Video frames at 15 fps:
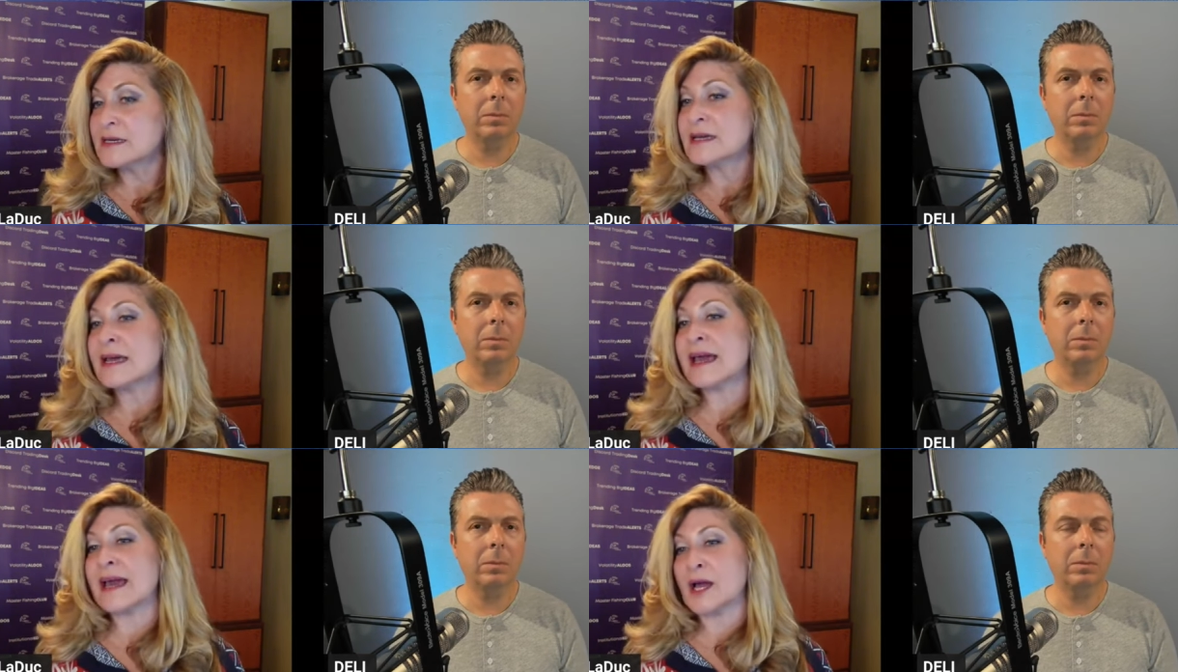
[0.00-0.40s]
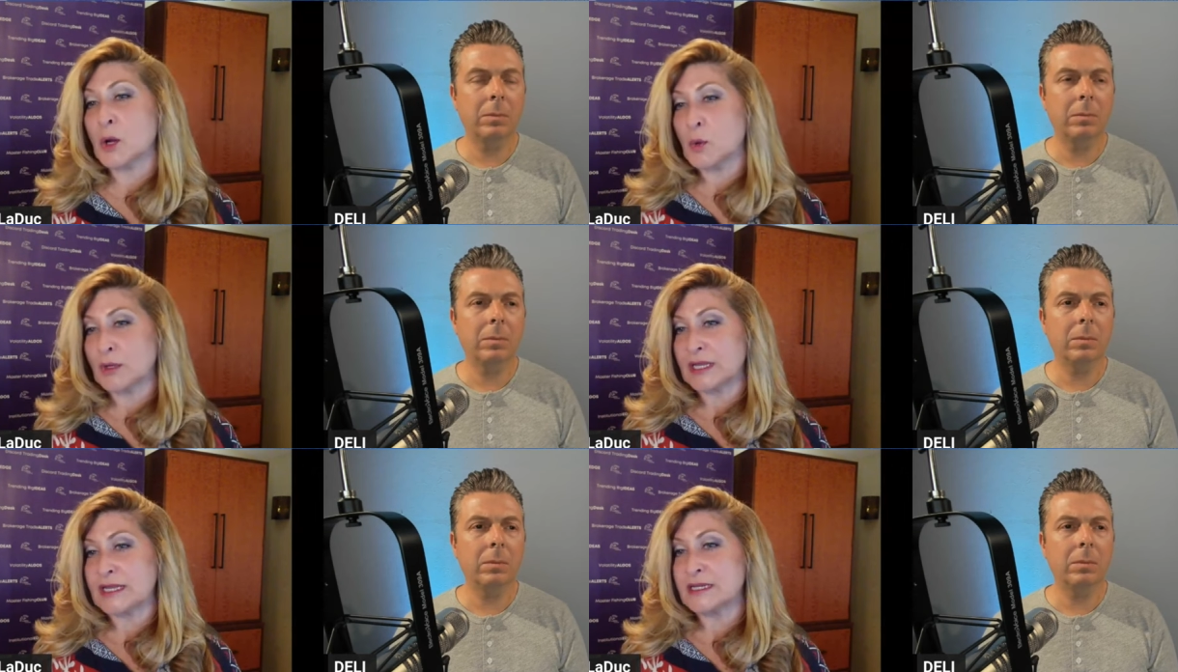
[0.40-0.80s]

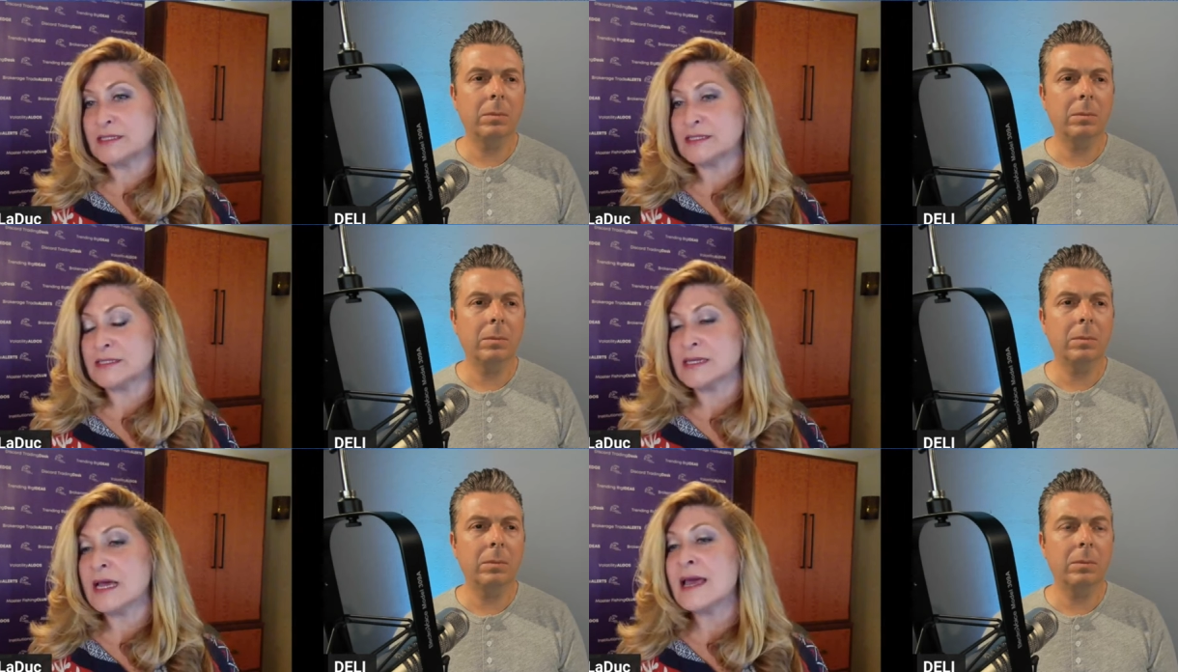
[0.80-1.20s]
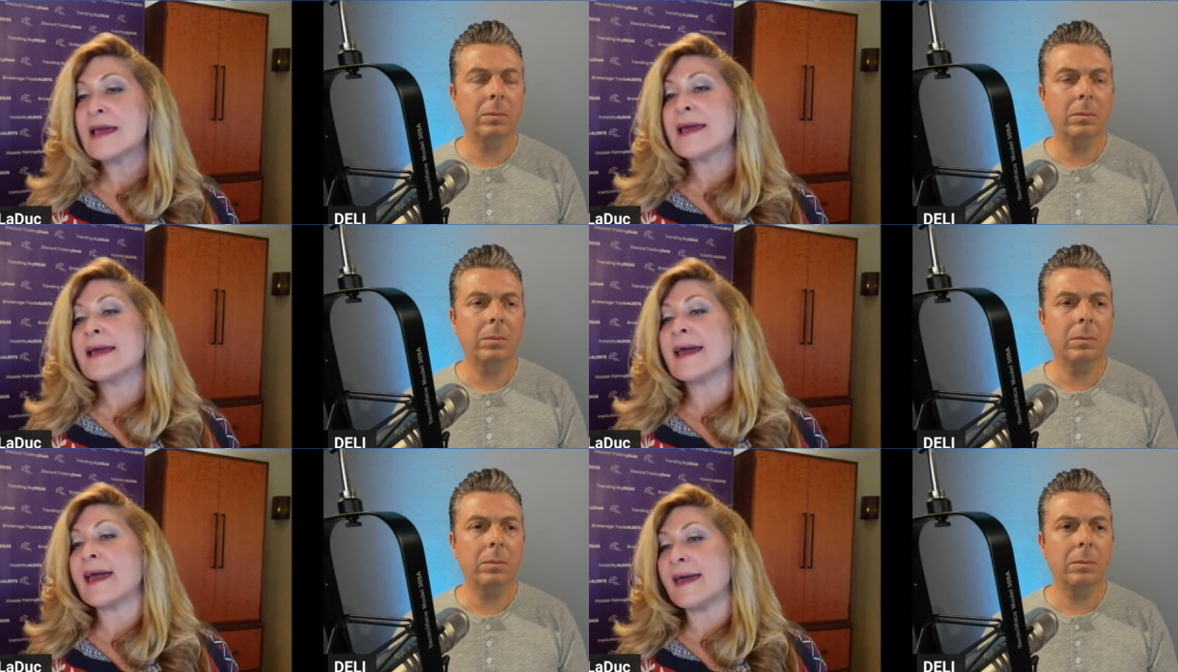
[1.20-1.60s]
Speaker 1: equities,
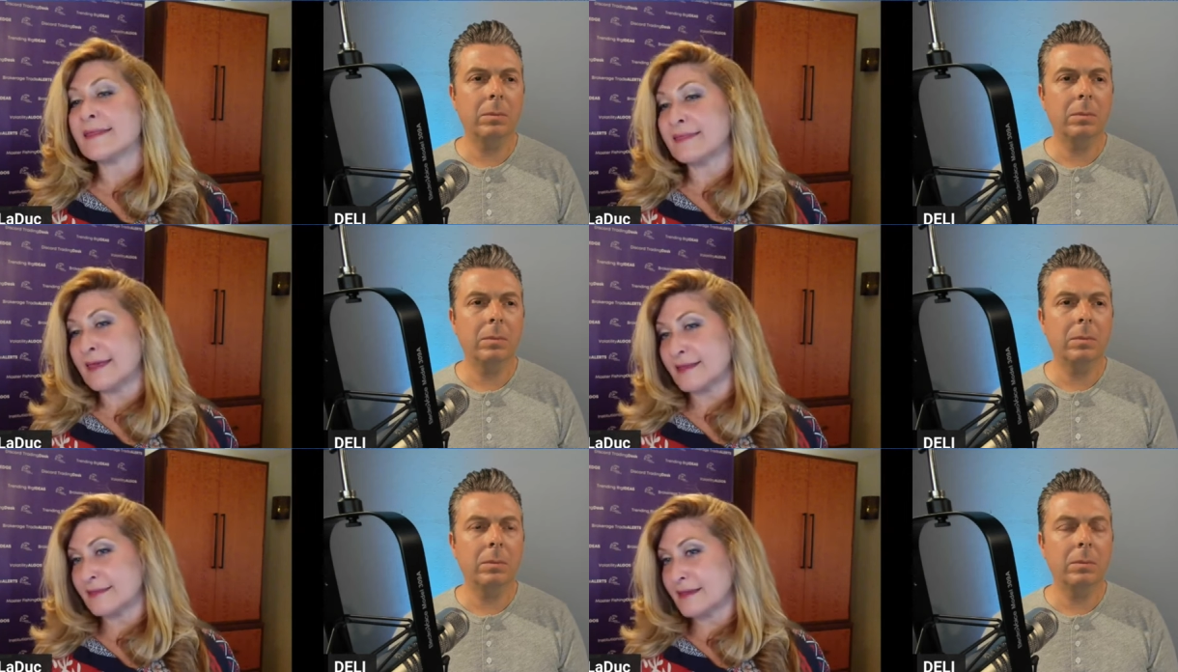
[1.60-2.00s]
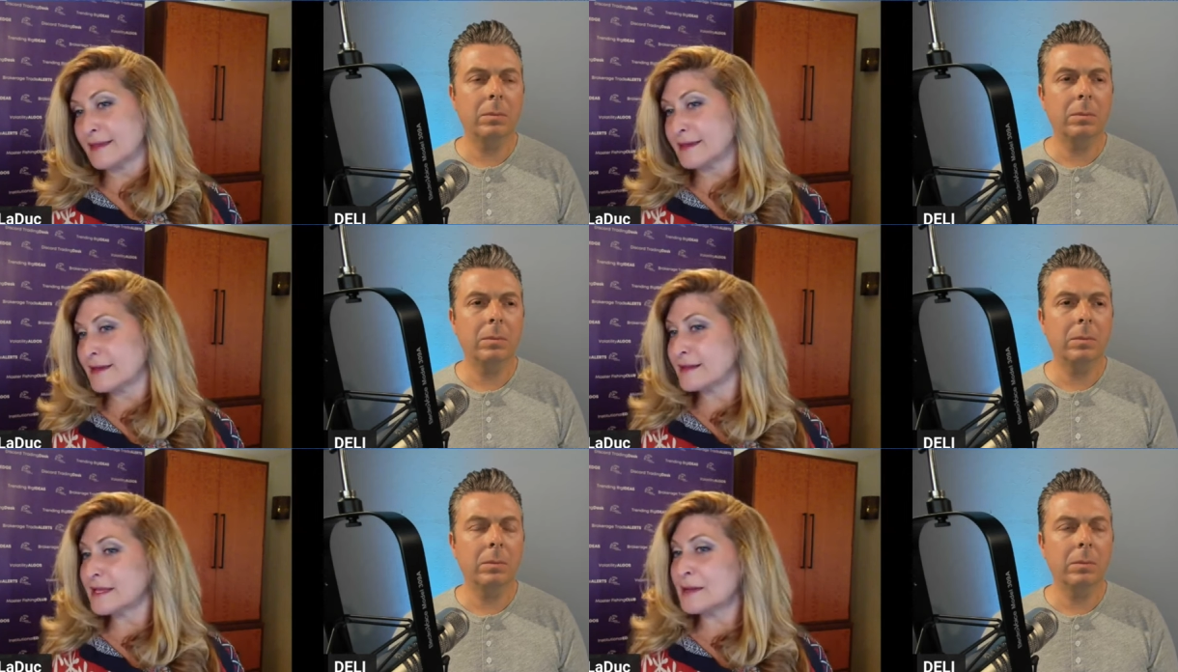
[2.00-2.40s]
and then they
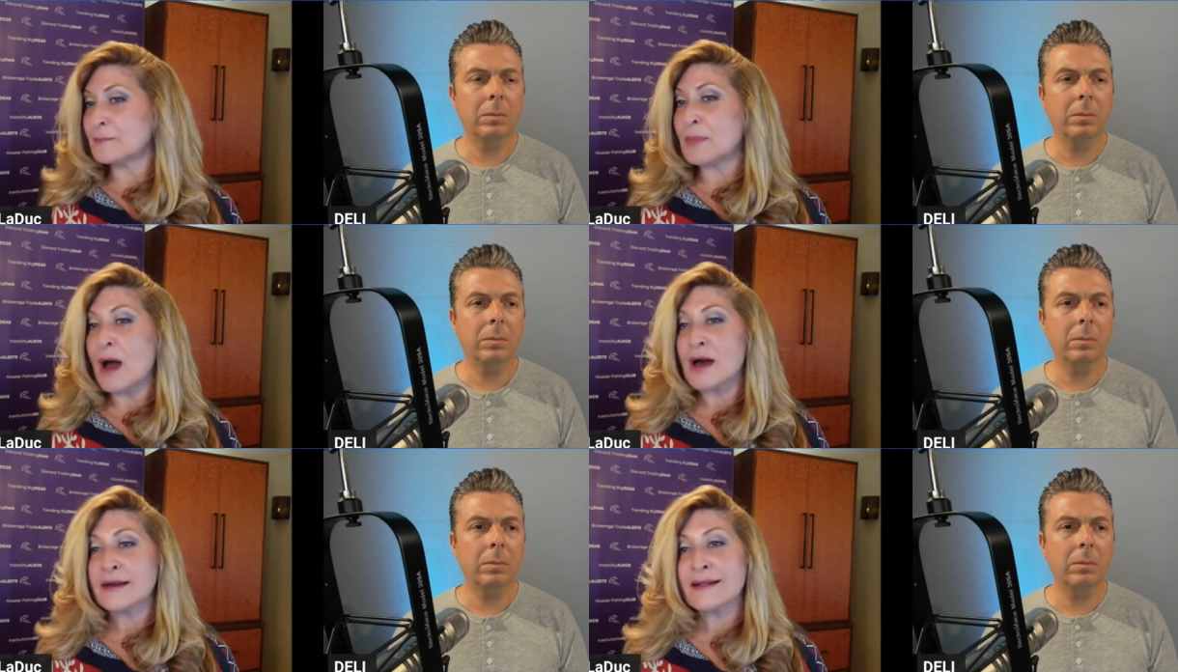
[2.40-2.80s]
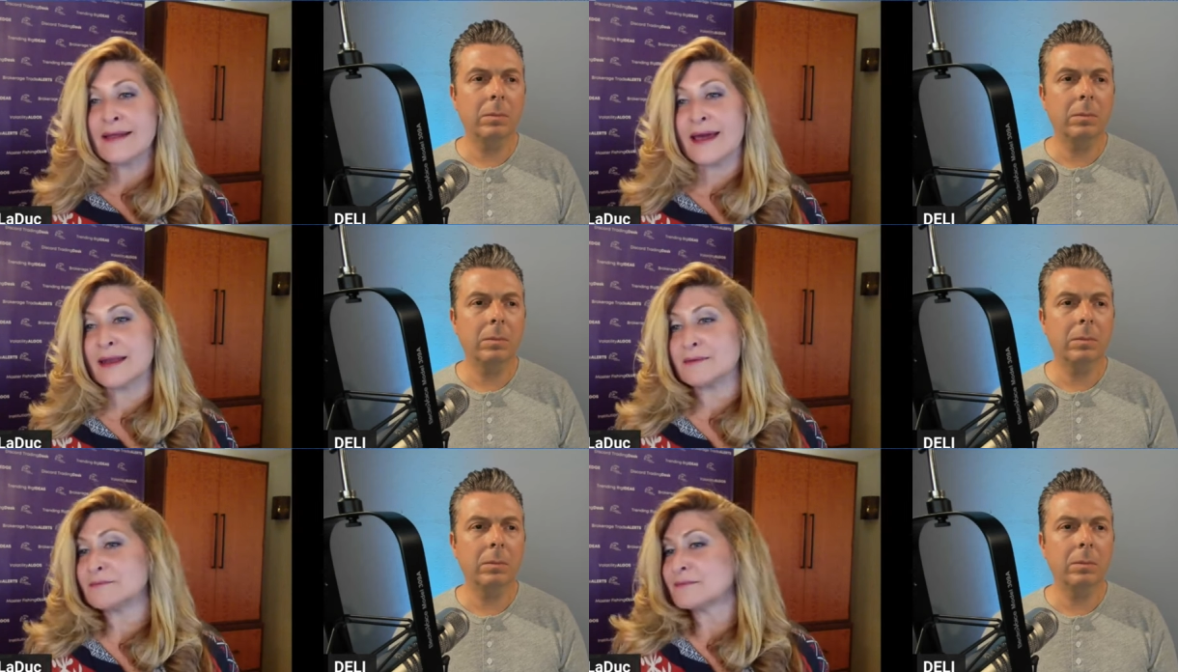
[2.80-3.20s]
can get bought
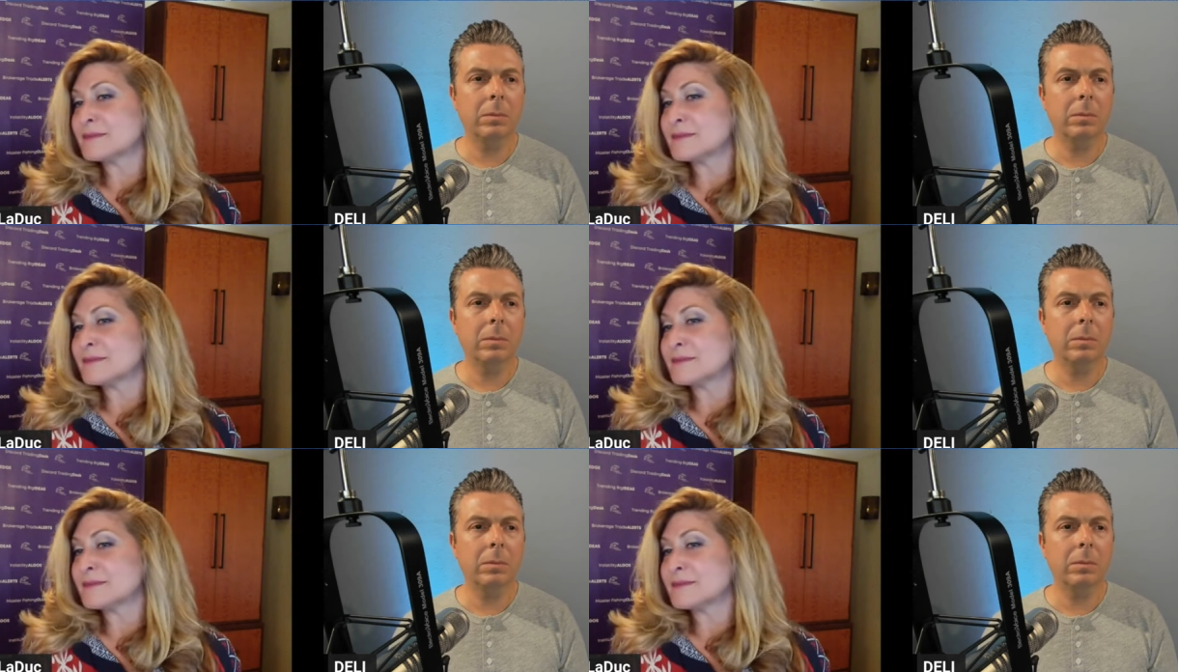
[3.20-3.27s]
again.